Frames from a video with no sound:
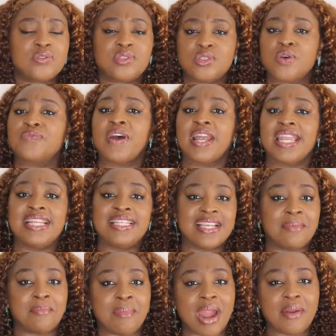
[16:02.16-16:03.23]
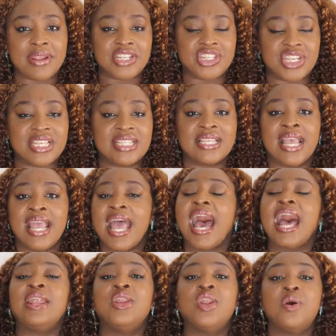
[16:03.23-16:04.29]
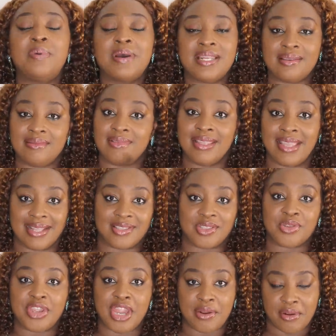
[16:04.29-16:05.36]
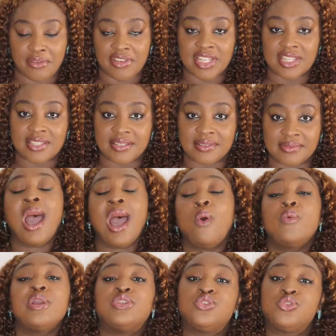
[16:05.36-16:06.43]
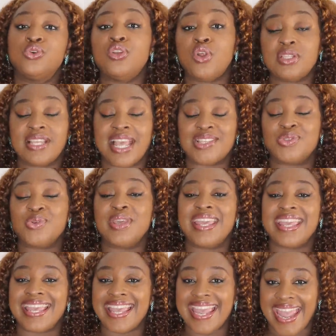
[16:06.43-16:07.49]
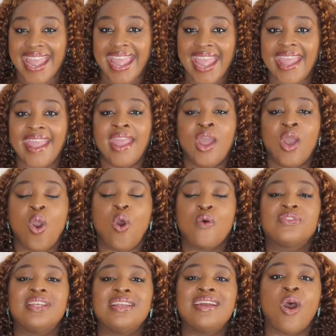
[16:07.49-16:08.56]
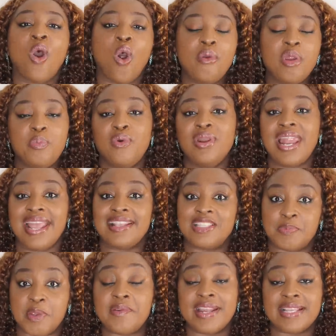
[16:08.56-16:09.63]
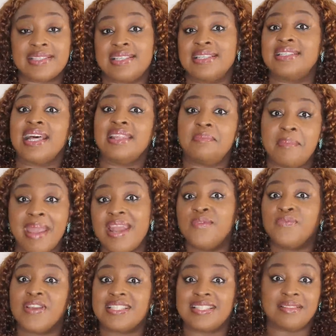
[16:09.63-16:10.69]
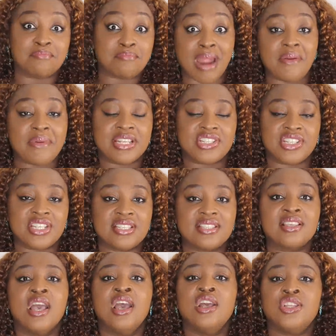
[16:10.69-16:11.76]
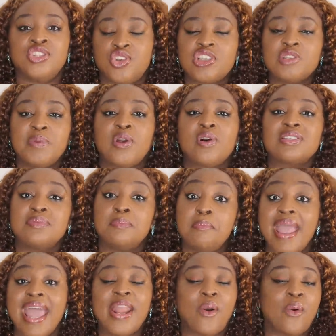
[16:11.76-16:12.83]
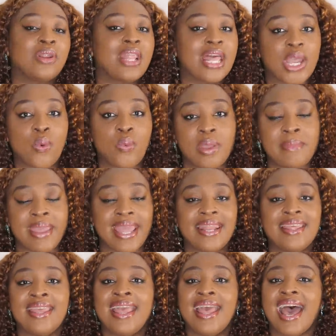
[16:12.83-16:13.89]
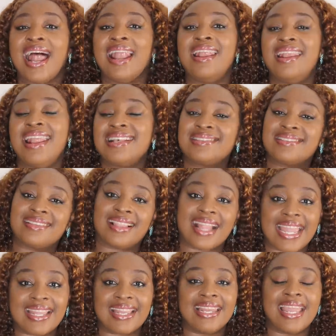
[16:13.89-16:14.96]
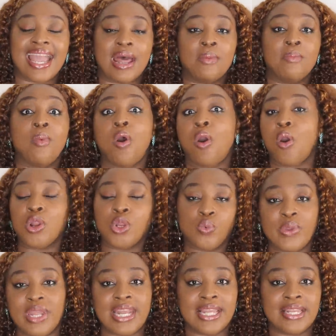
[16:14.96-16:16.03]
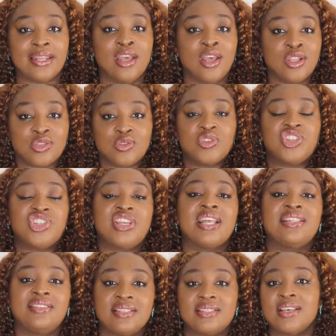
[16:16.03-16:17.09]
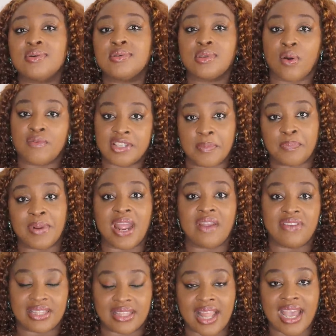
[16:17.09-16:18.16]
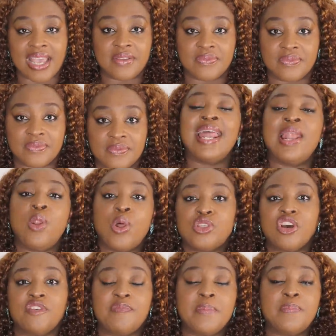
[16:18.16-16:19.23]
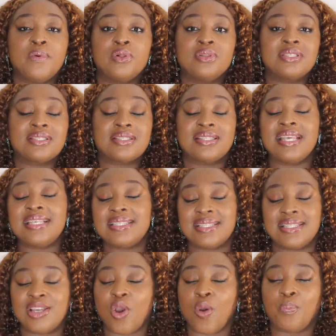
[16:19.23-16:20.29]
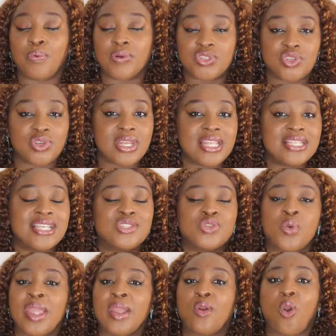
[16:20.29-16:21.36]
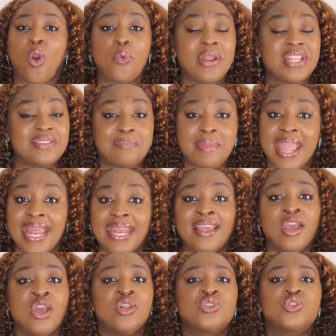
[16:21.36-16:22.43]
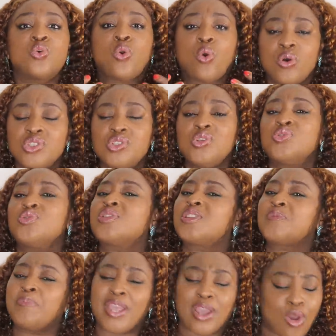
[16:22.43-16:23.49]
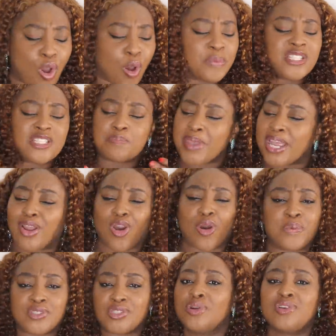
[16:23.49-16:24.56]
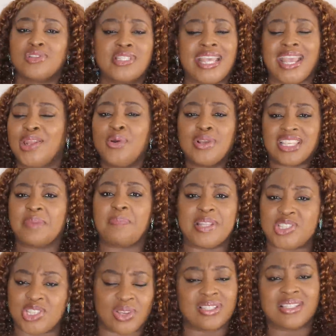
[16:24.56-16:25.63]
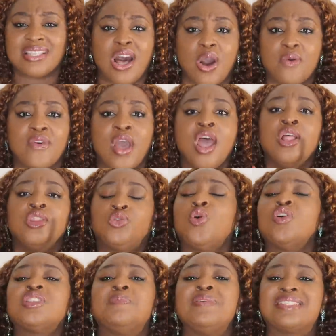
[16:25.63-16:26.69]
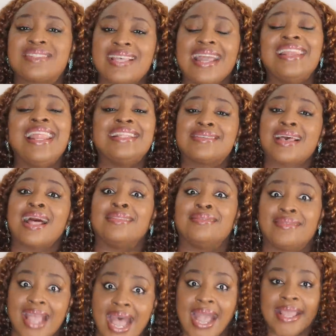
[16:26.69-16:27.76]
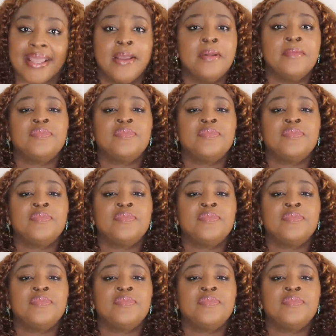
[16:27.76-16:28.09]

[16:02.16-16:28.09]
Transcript: suffer in their marriages and nobody gets to hear of it. How we do not get to hear of the horrible experiences that men face in marriages just because men, unlike women, are less likely and more unwilling to share details of their private life. A lot of people seize the opportunity to encourage men to continue to speak up, Sorosuke, don't keep it to yourself, don't be silent and die.